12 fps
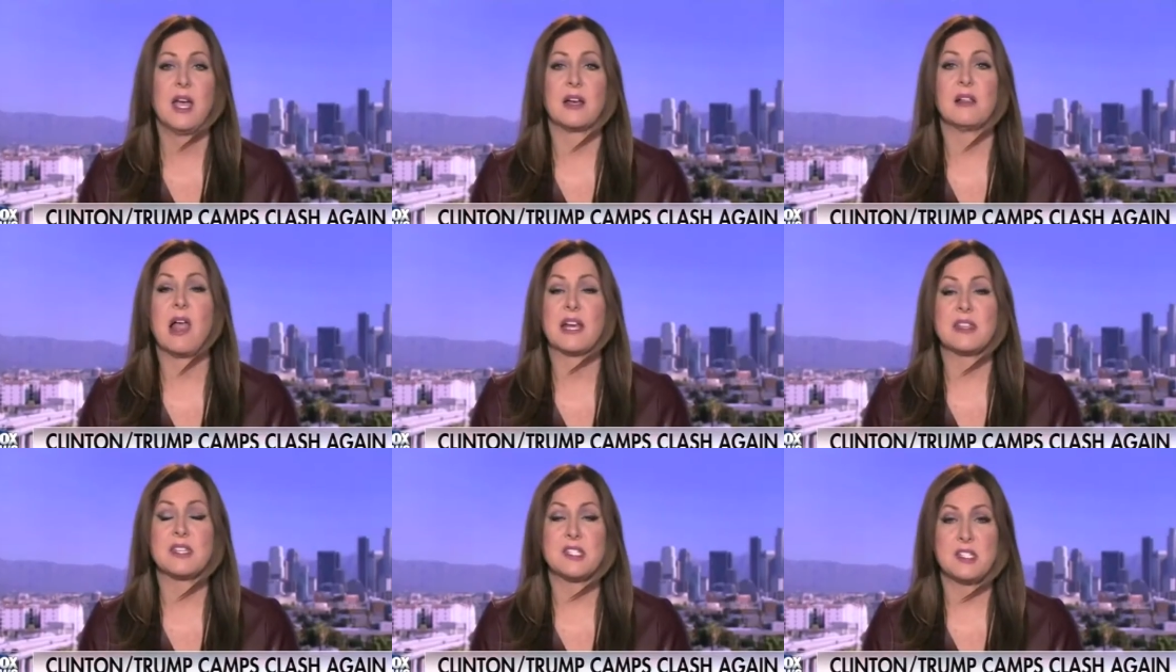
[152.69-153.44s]
and a
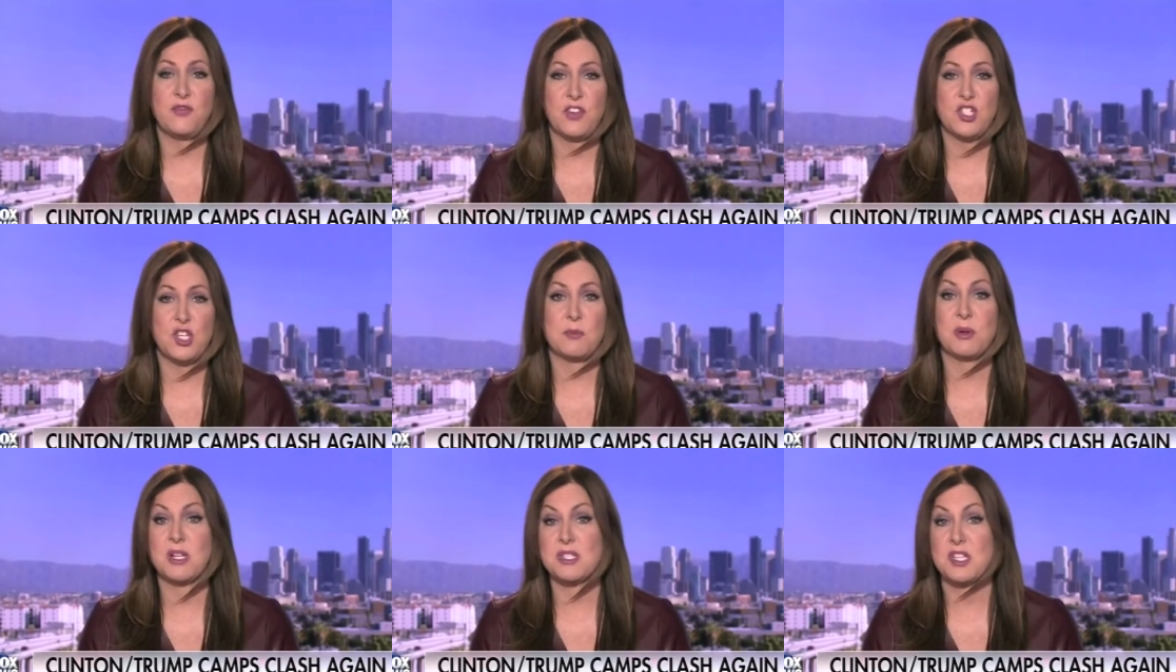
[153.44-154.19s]
lot of this
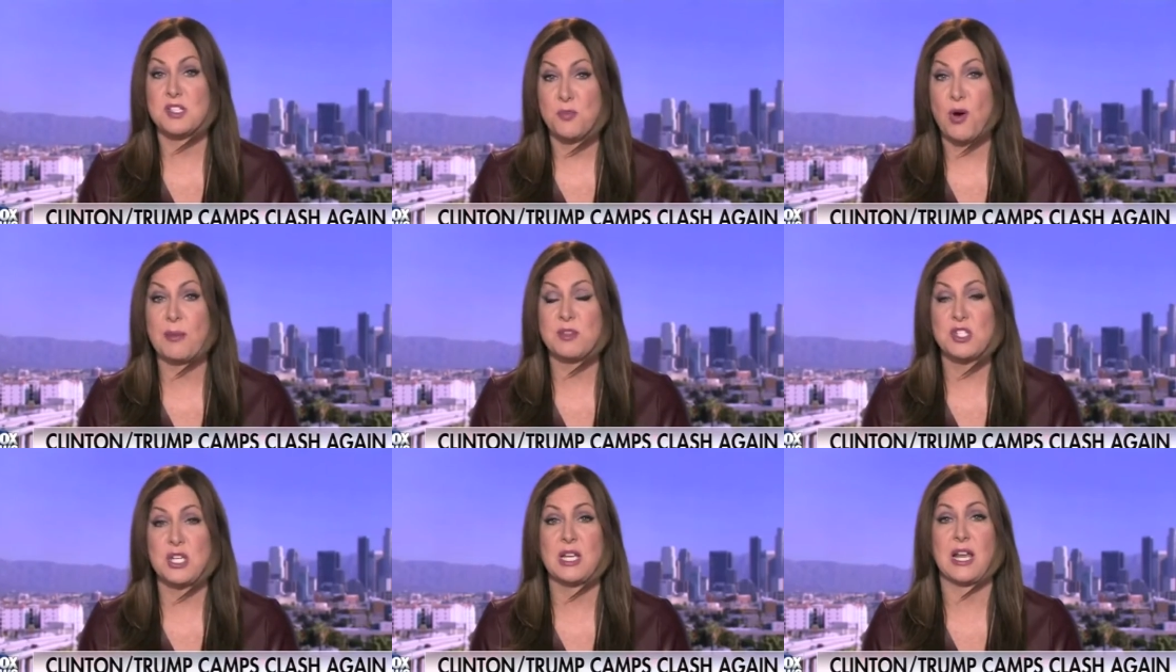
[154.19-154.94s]
division because he has
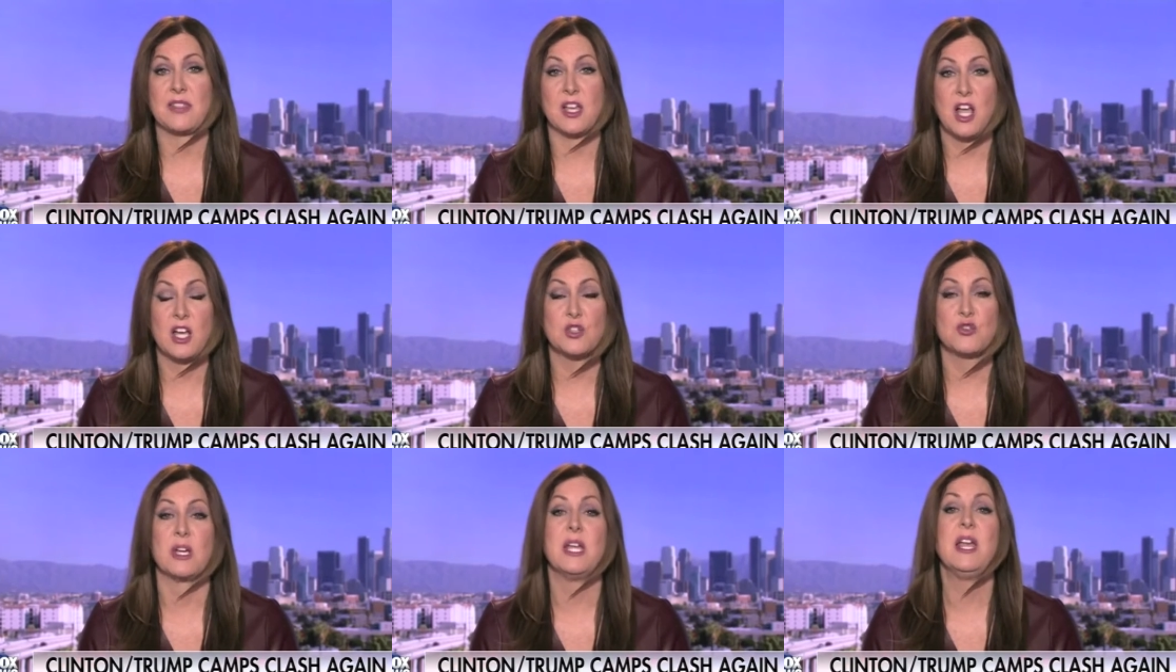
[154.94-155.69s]
promised to unite the
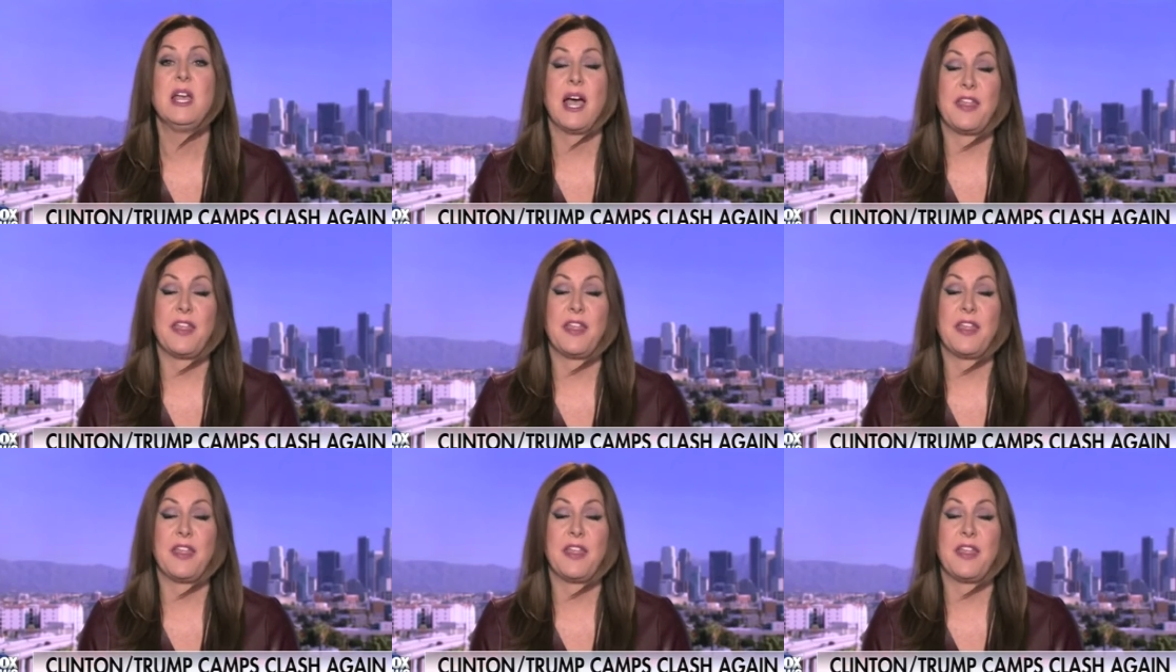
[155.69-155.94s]
country.